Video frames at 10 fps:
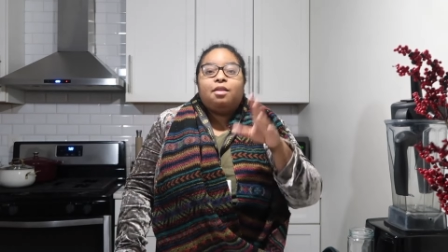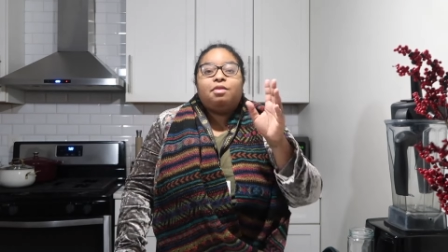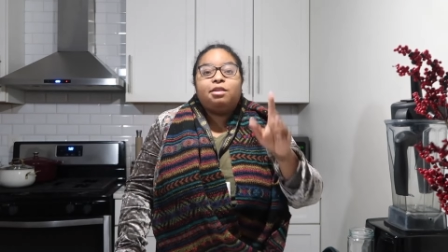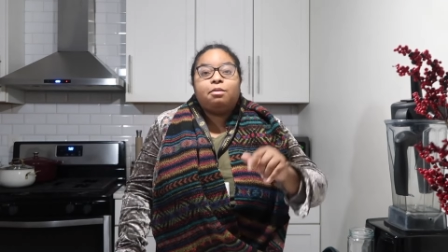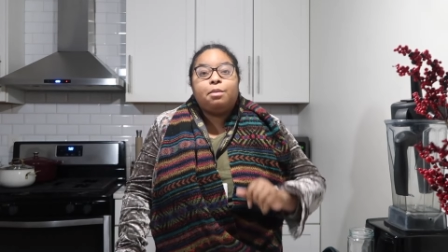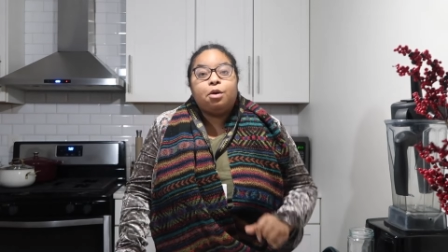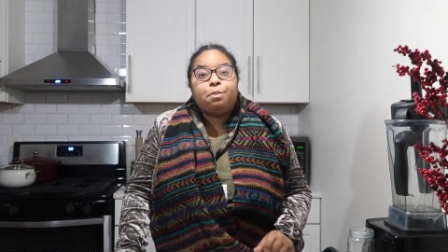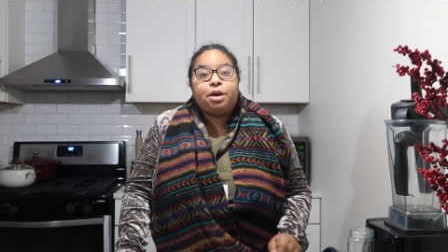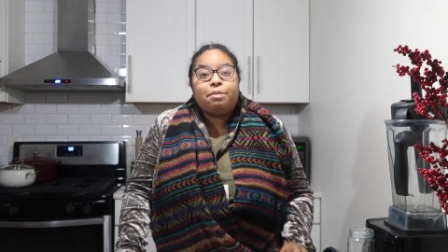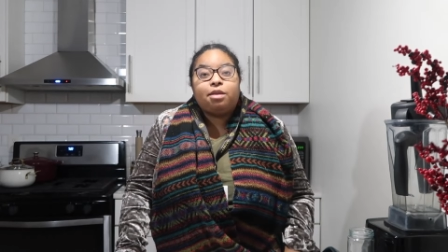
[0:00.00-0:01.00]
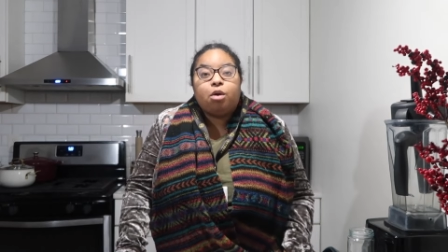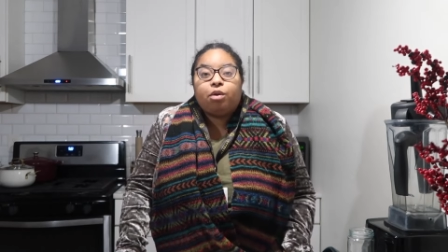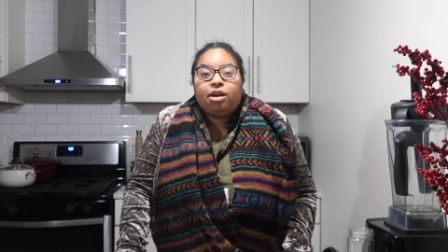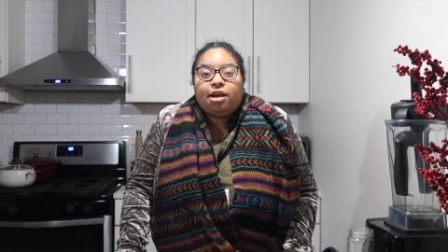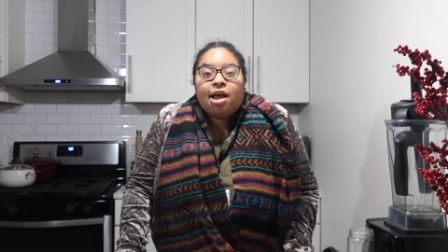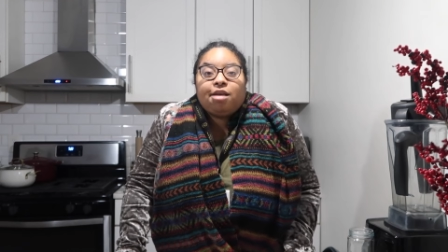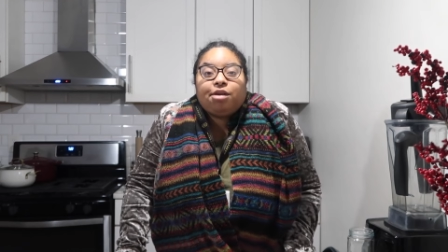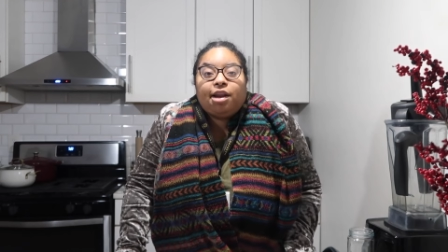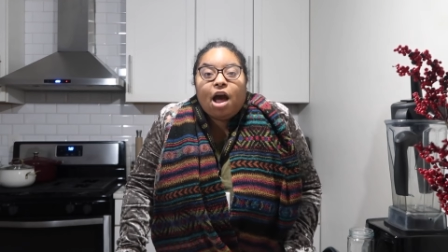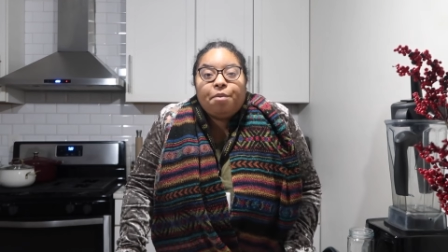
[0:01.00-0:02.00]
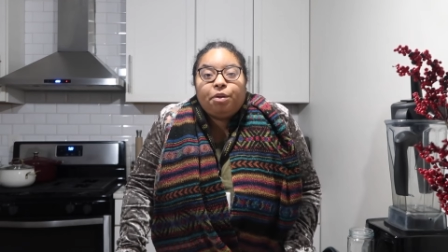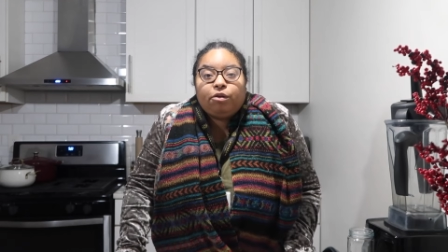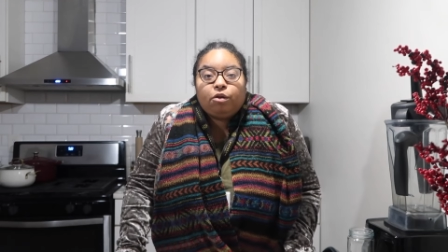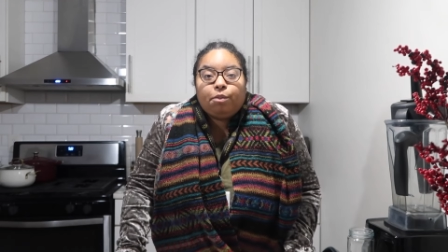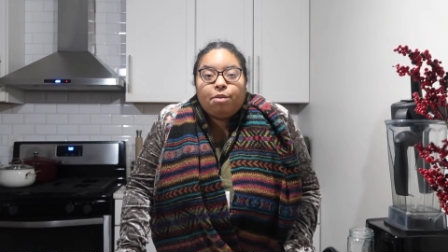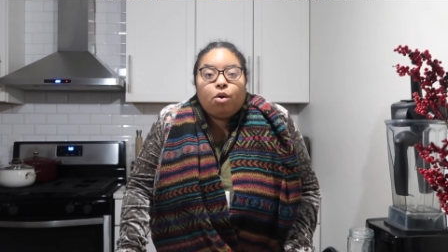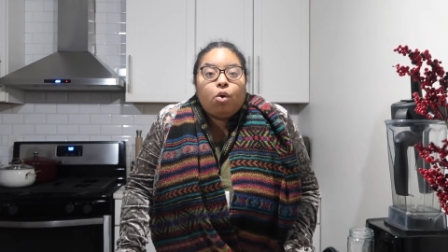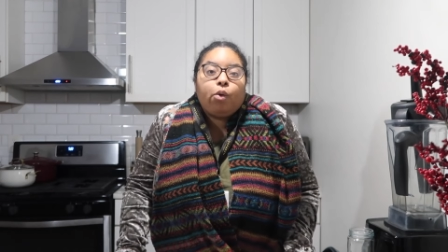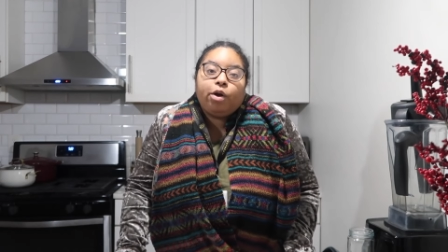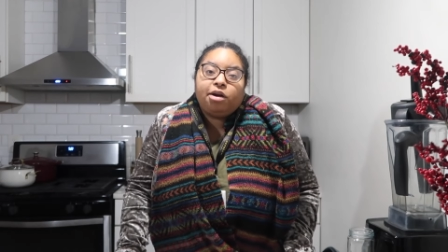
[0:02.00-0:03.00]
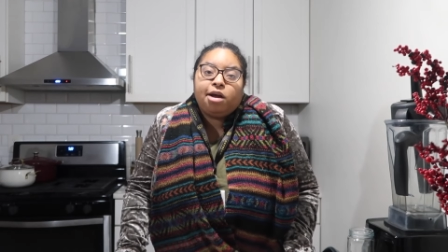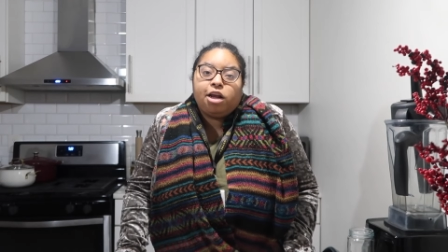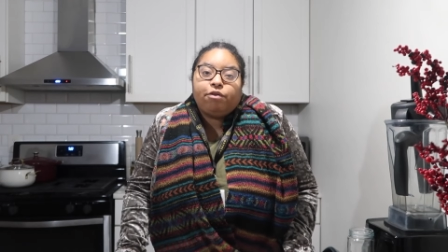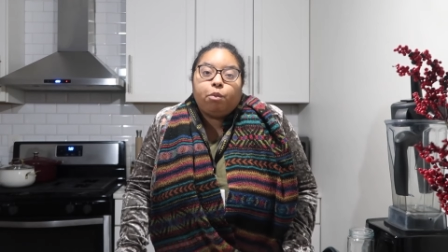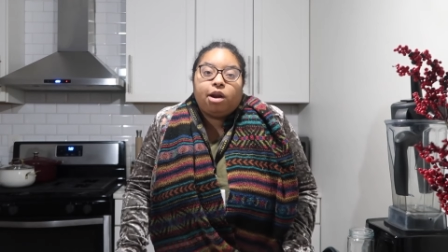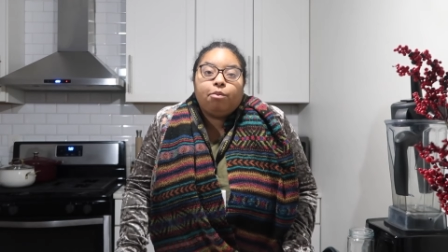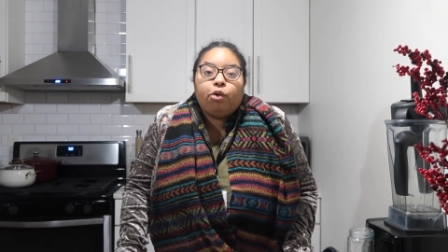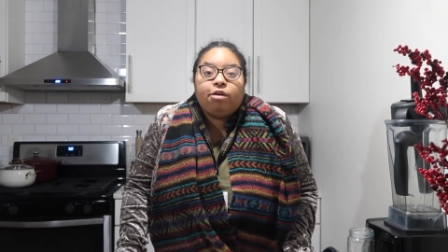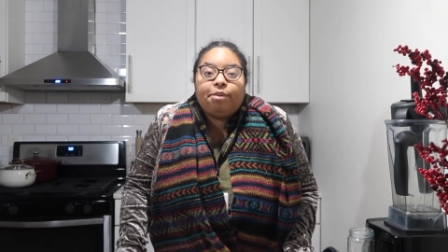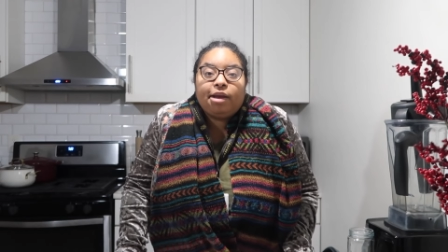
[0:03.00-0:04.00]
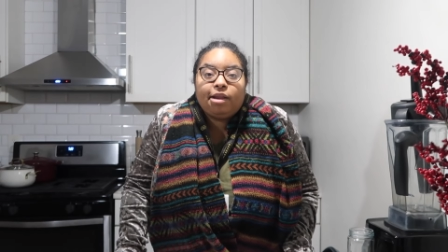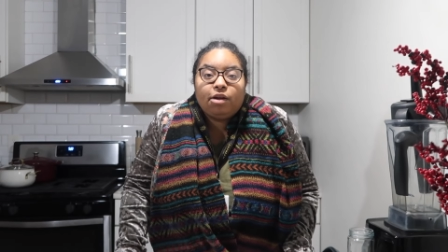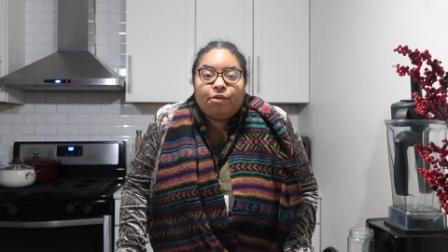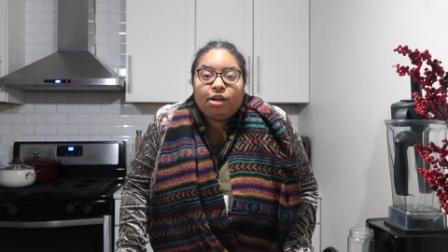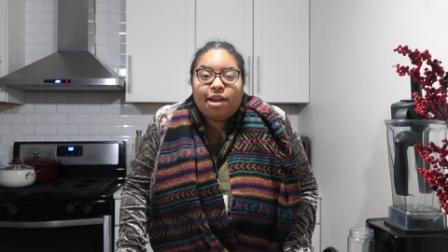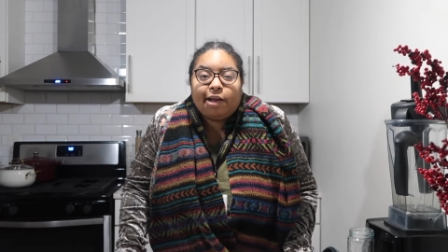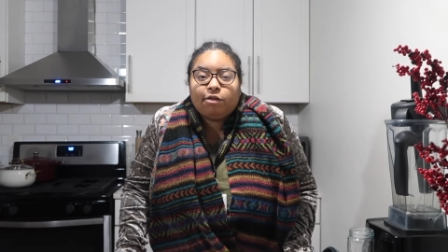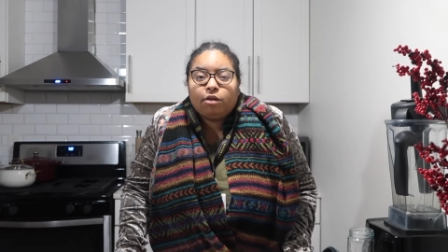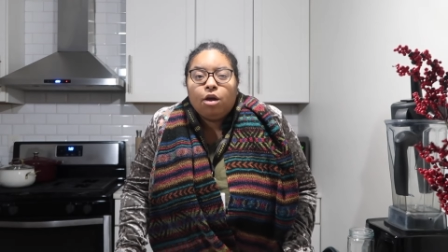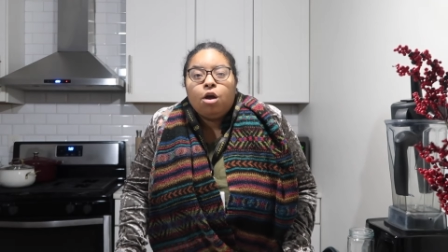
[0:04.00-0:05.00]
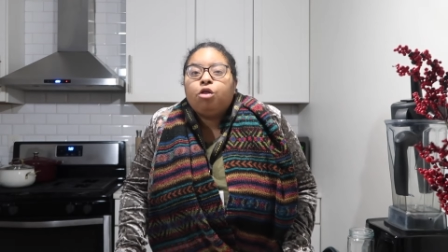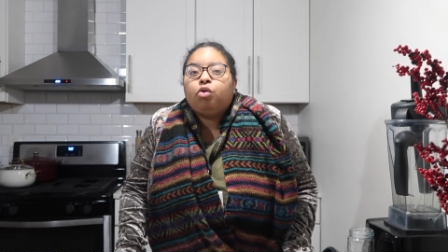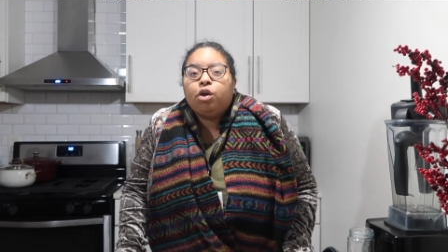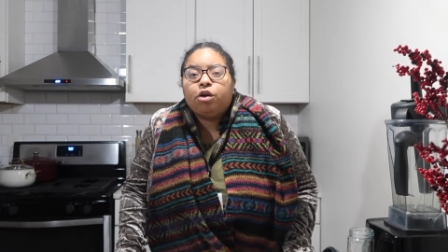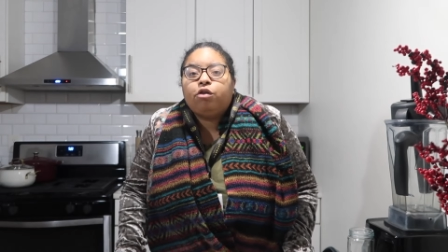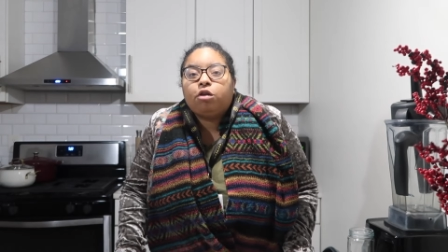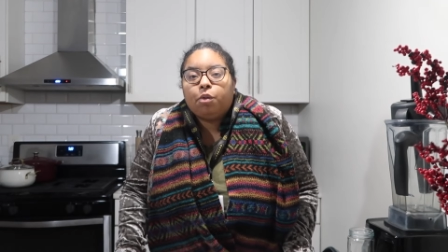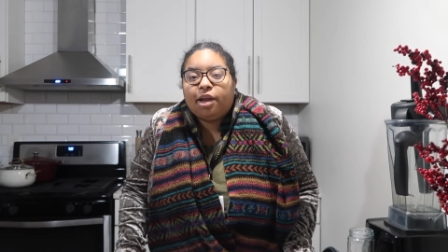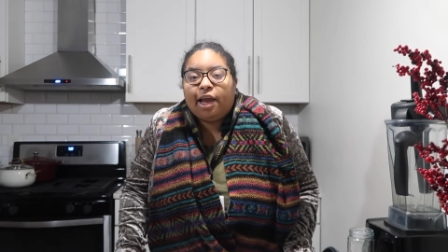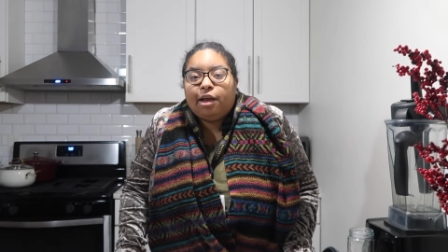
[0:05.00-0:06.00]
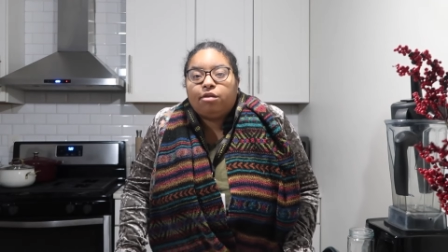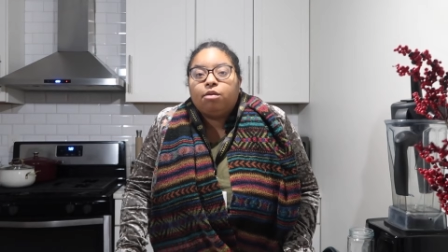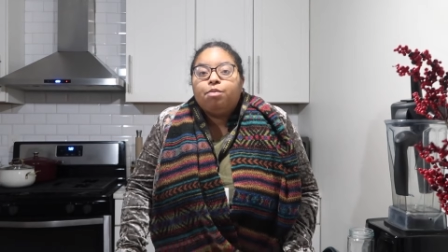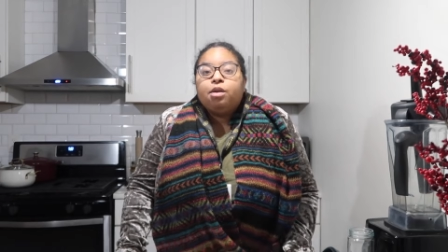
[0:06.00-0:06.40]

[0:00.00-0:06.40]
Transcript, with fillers: This meal prep that we did has allowed me to be more organized for what I'm going to be eating for the next three or so days.